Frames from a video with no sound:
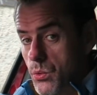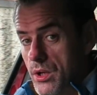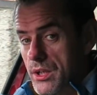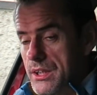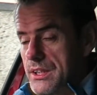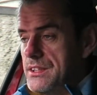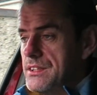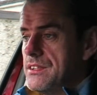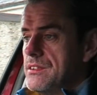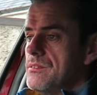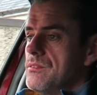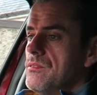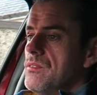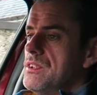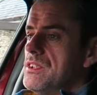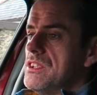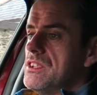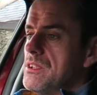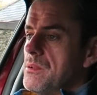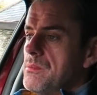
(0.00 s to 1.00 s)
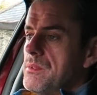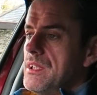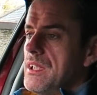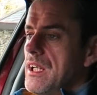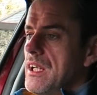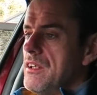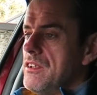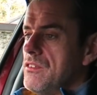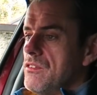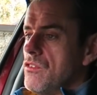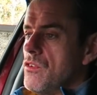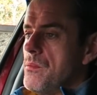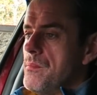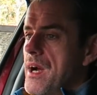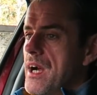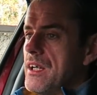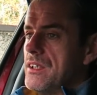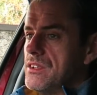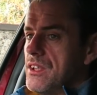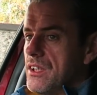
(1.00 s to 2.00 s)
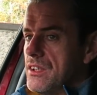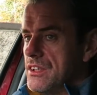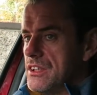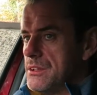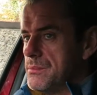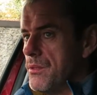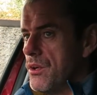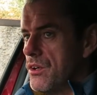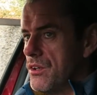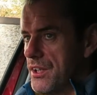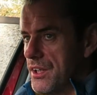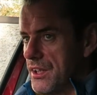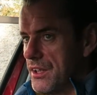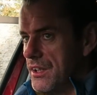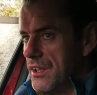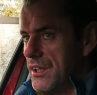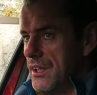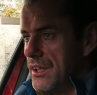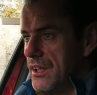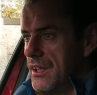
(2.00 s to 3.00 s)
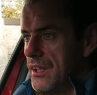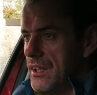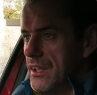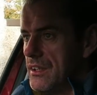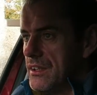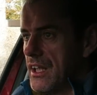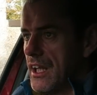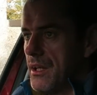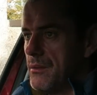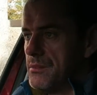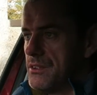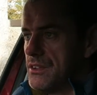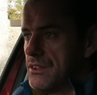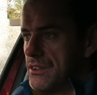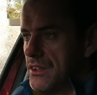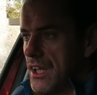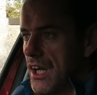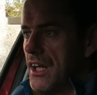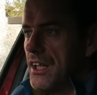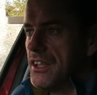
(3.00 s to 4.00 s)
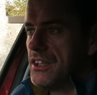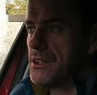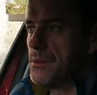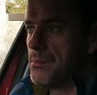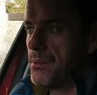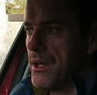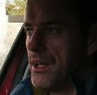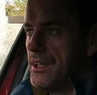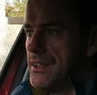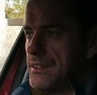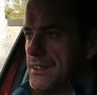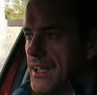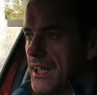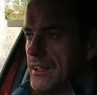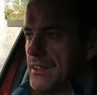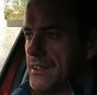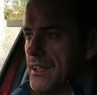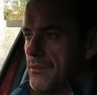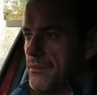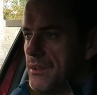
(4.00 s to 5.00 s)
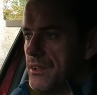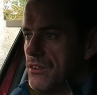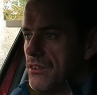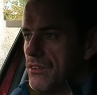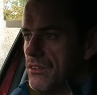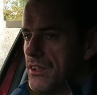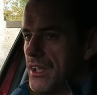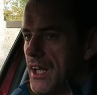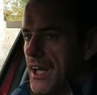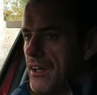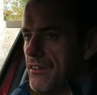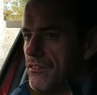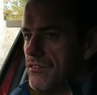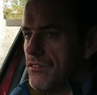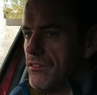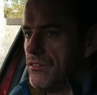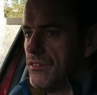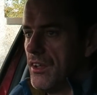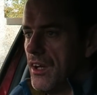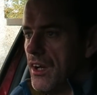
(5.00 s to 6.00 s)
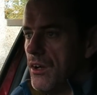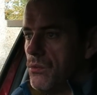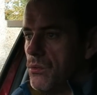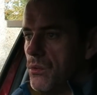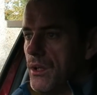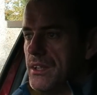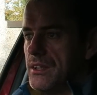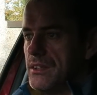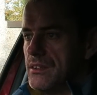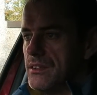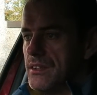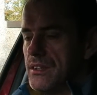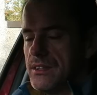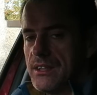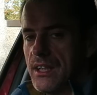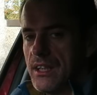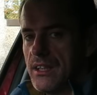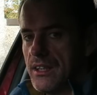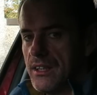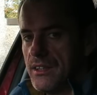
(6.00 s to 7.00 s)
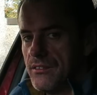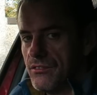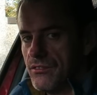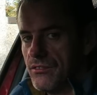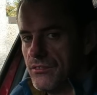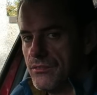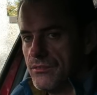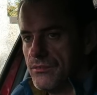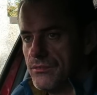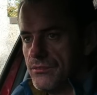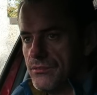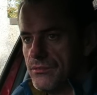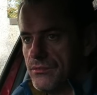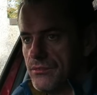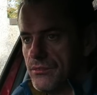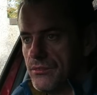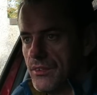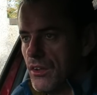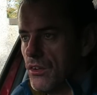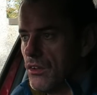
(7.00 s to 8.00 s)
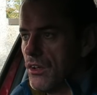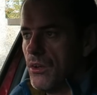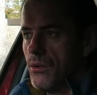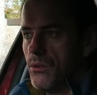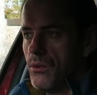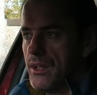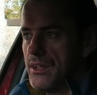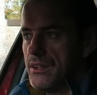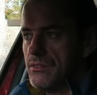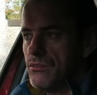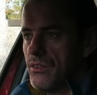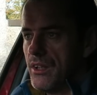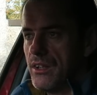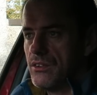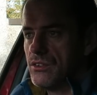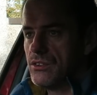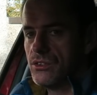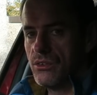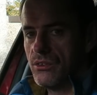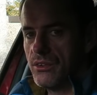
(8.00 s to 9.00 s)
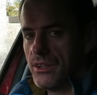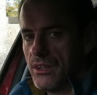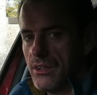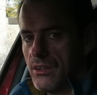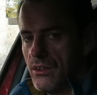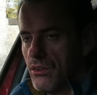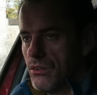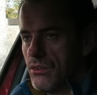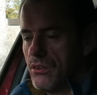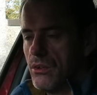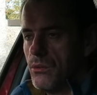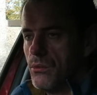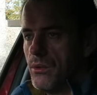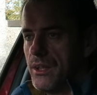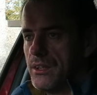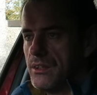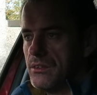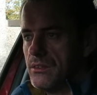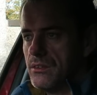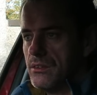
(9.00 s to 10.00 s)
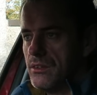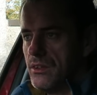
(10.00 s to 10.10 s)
white, which is something that I remarked on this morning, that I'm kind of surprised that we don't have a white Nissan Leaf or a white Renault Zoe or a white,